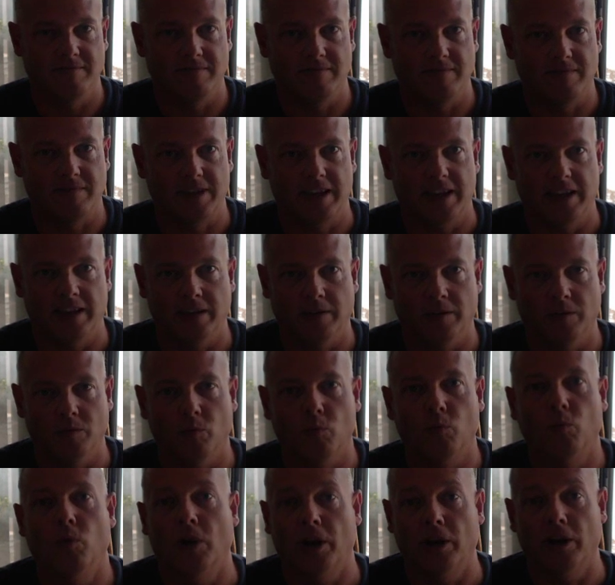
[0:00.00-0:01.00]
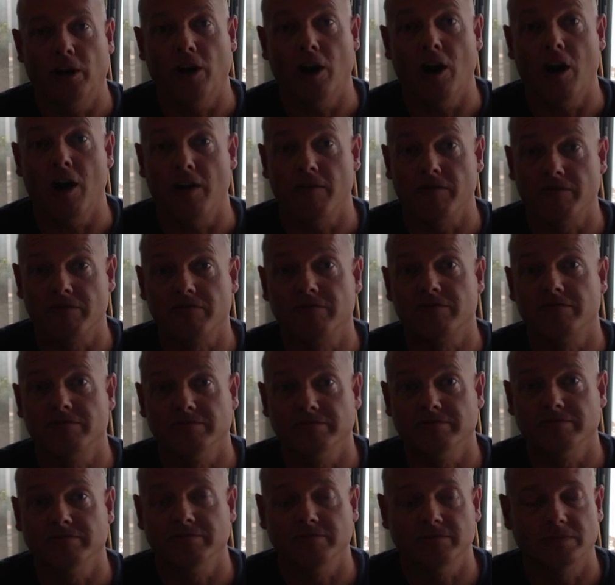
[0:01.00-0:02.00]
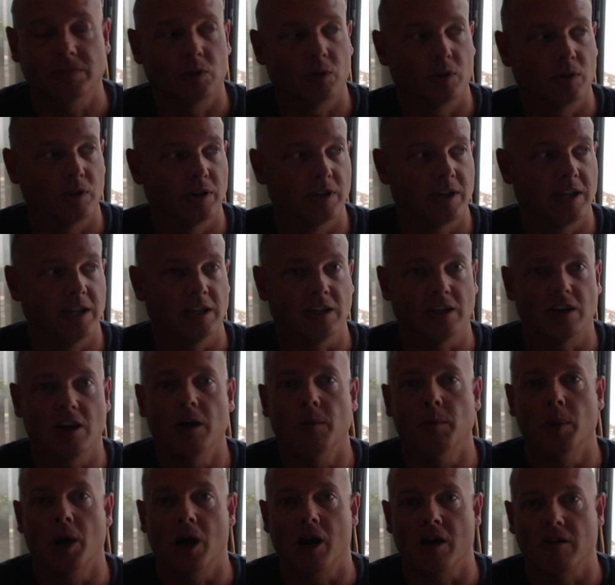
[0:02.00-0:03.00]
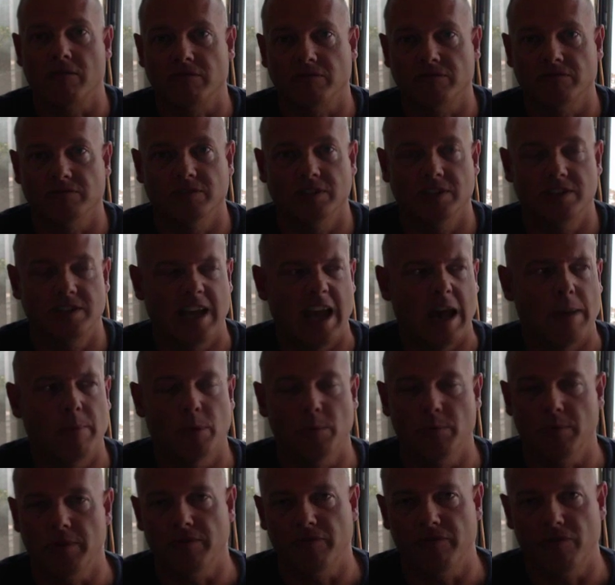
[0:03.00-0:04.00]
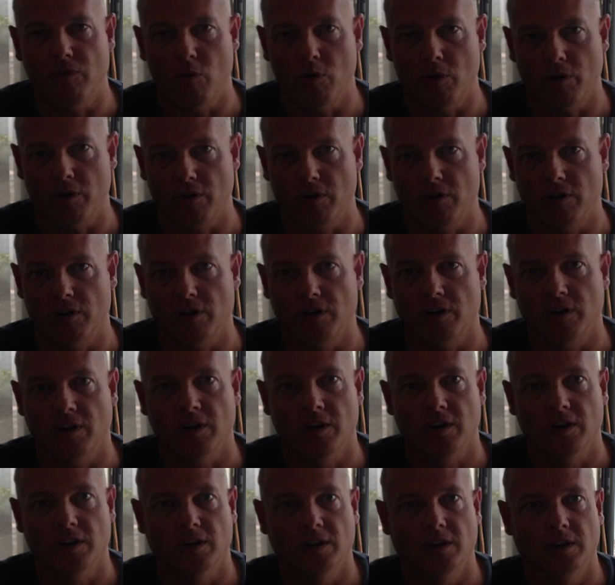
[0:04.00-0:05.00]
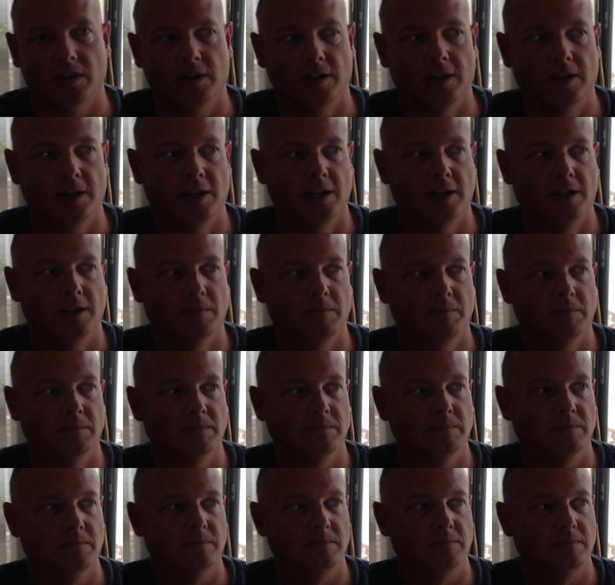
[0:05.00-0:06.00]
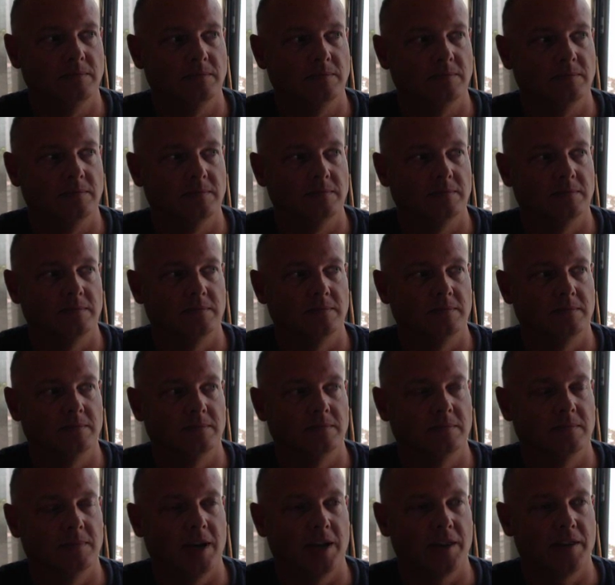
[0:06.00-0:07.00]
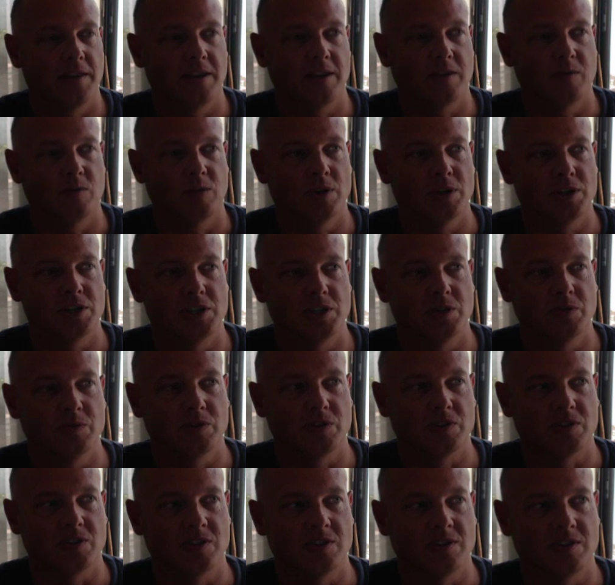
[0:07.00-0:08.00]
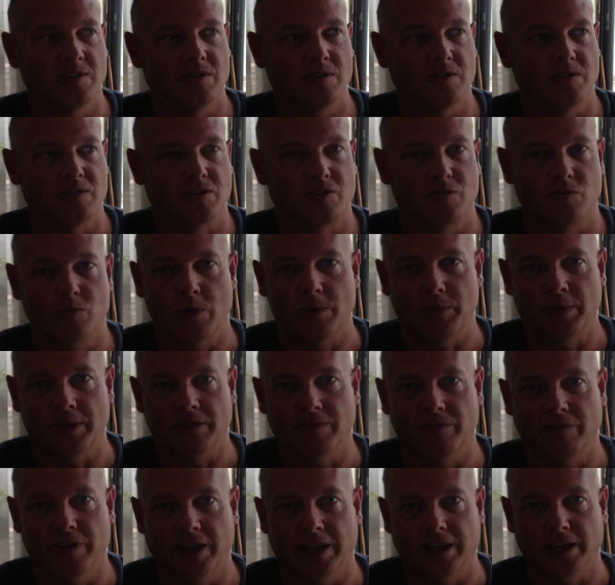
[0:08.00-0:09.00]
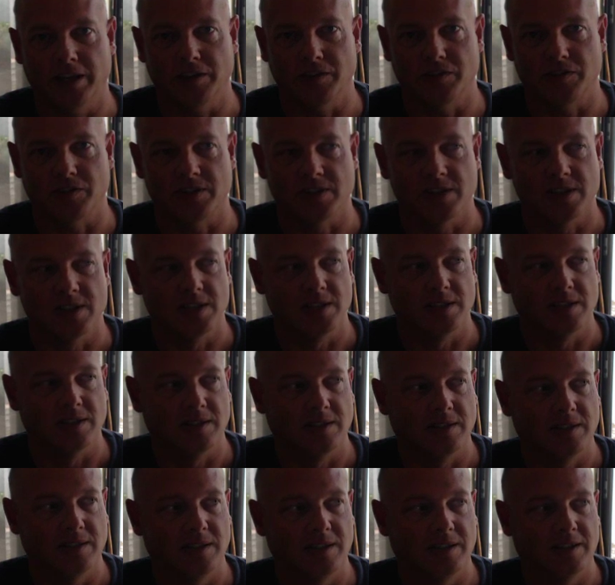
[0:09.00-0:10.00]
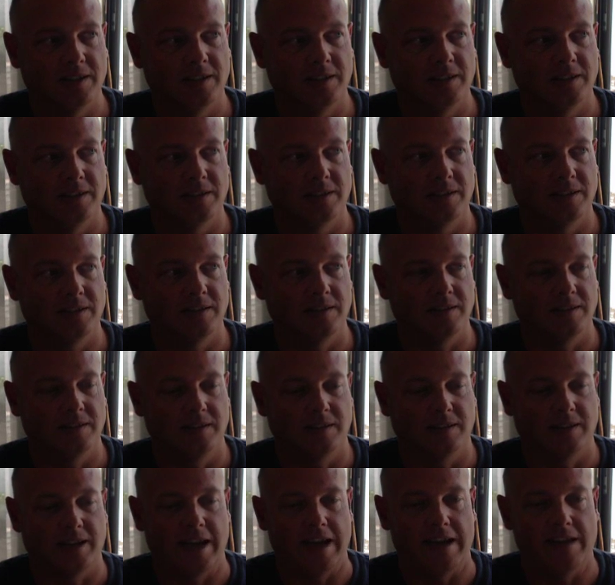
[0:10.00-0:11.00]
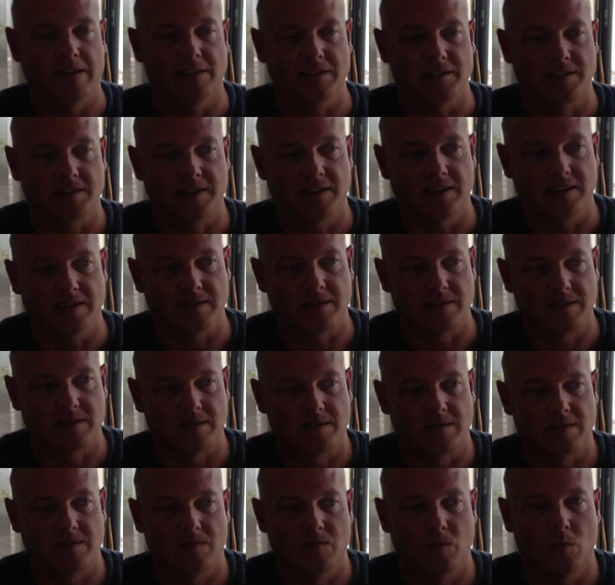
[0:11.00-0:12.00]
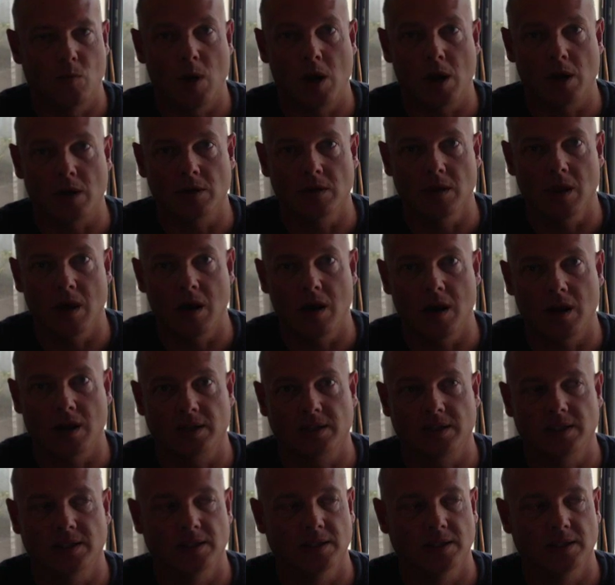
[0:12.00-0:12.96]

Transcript: can wear off or can come off. It's happened before to her. Um, I think when she was in her swimming phase, uh, the callus gets waterlogged,